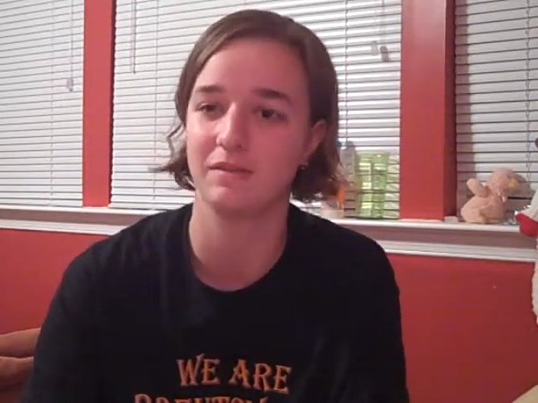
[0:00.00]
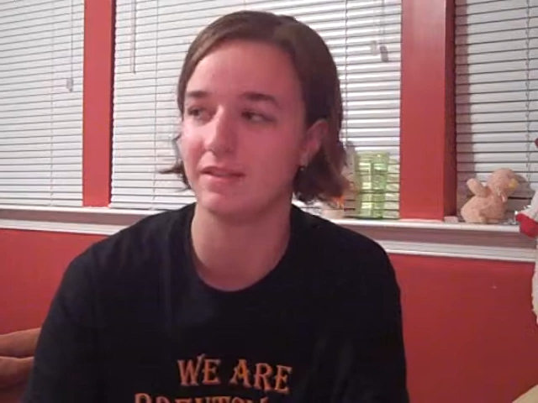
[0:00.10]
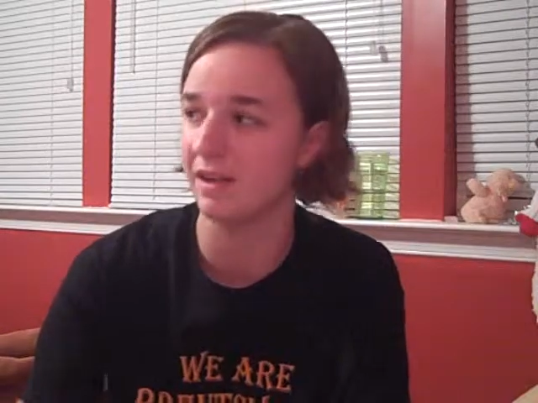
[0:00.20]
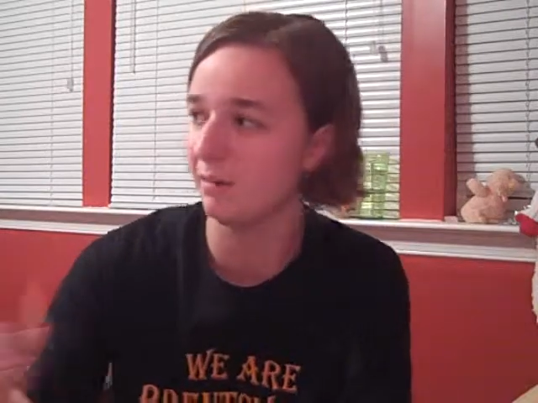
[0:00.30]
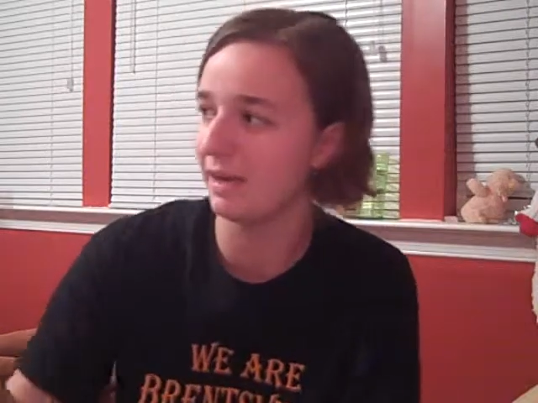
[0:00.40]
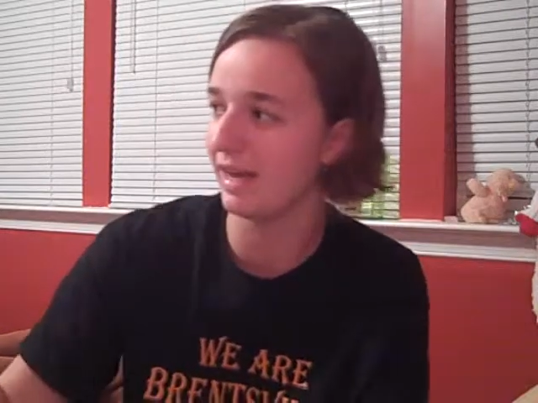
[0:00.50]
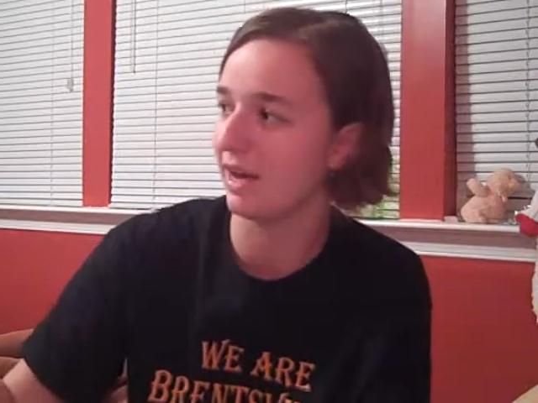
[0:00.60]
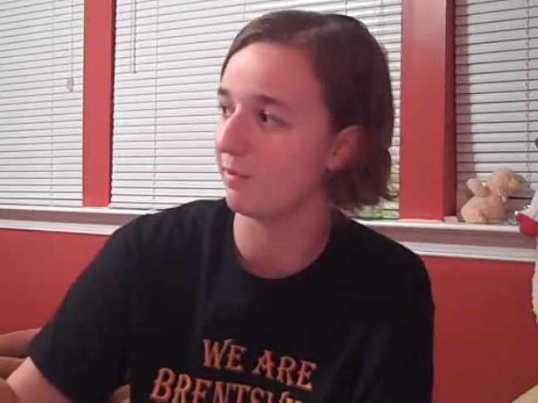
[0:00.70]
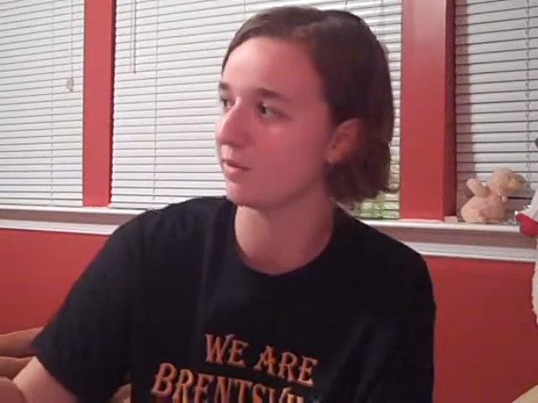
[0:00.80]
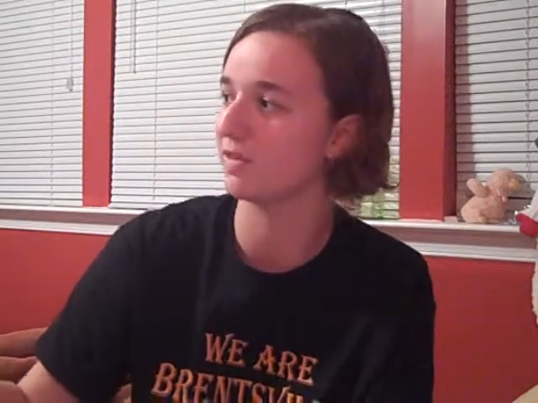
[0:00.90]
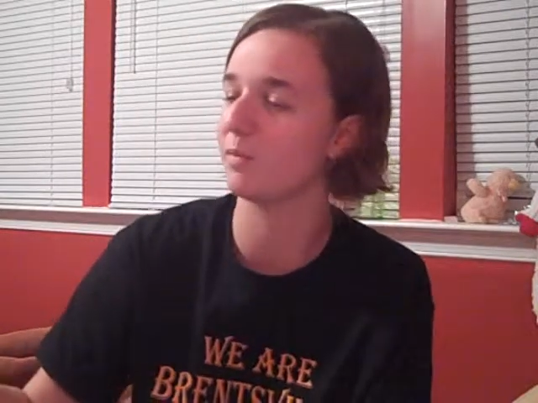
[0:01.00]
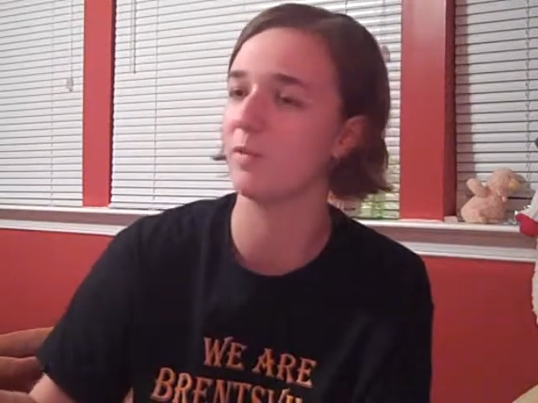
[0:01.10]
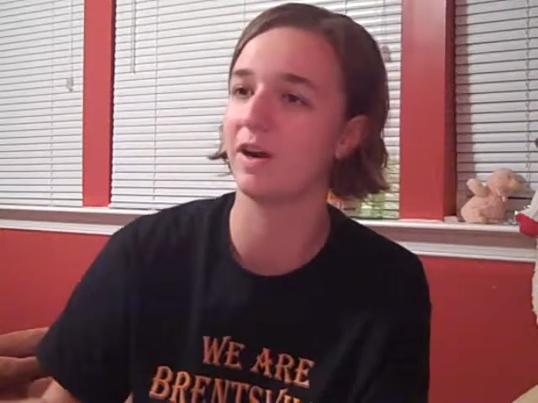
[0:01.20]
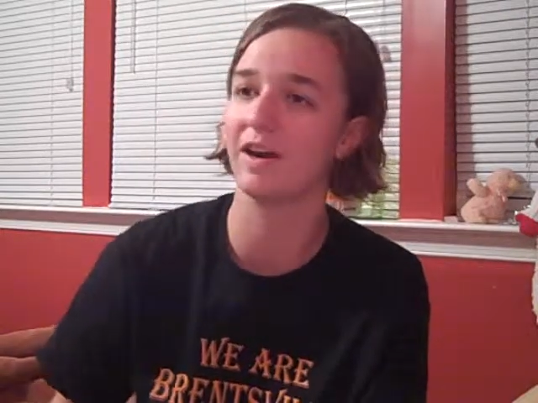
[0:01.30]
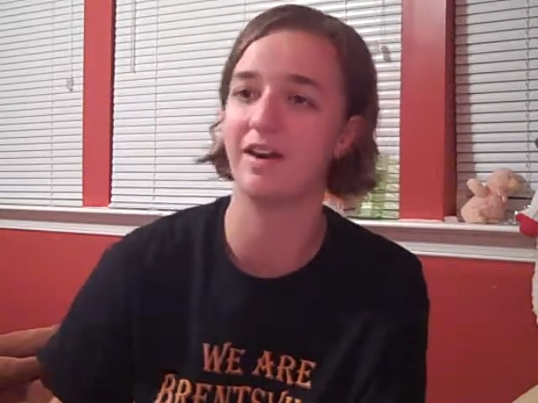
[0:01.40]
set up my camera
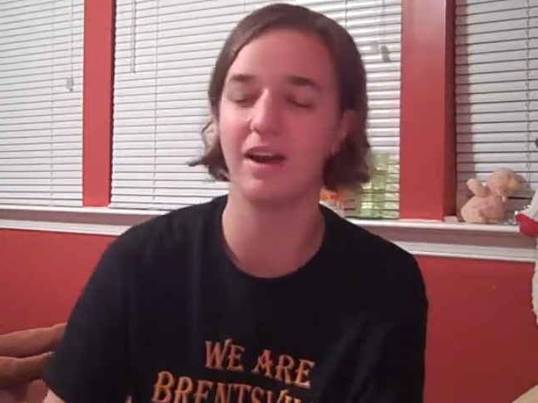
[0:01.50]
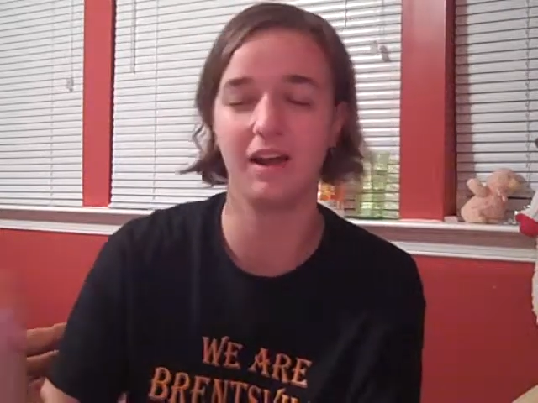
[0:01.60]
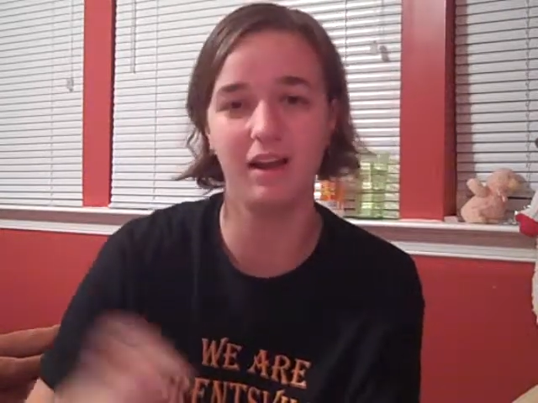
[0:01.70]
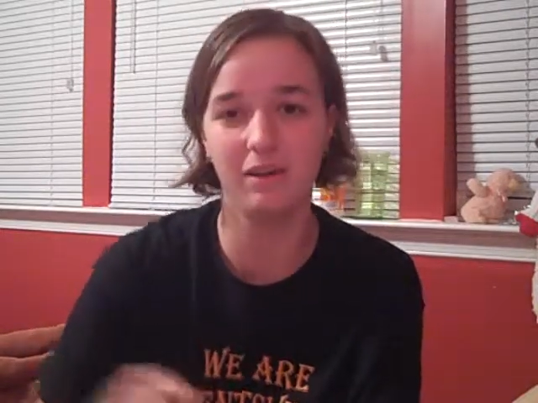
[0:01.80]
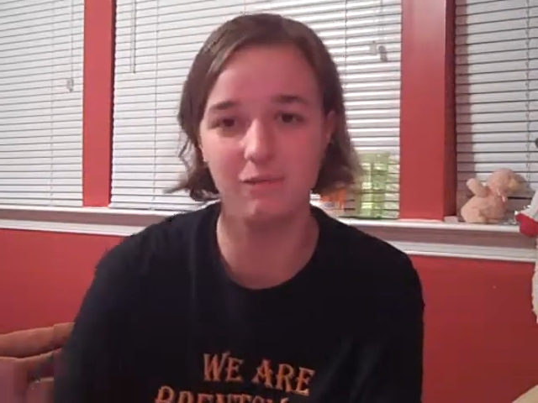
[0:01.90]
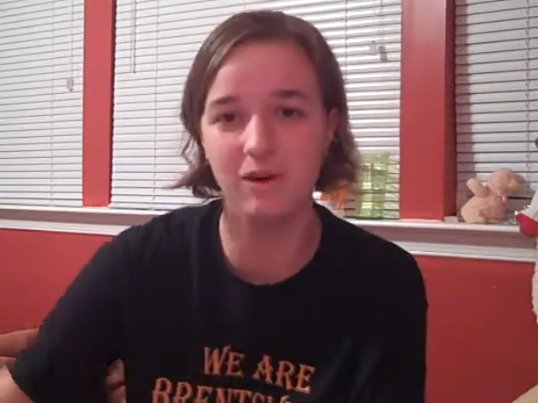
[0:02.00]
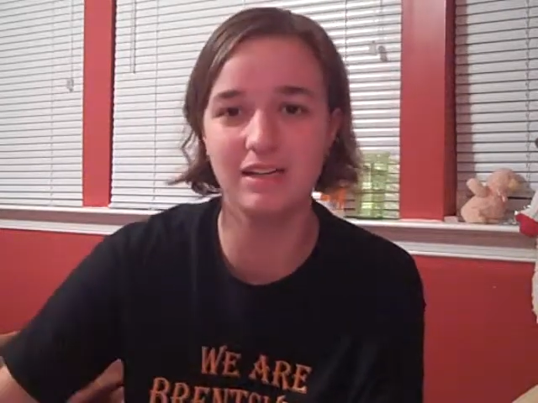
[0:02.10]
somewhere and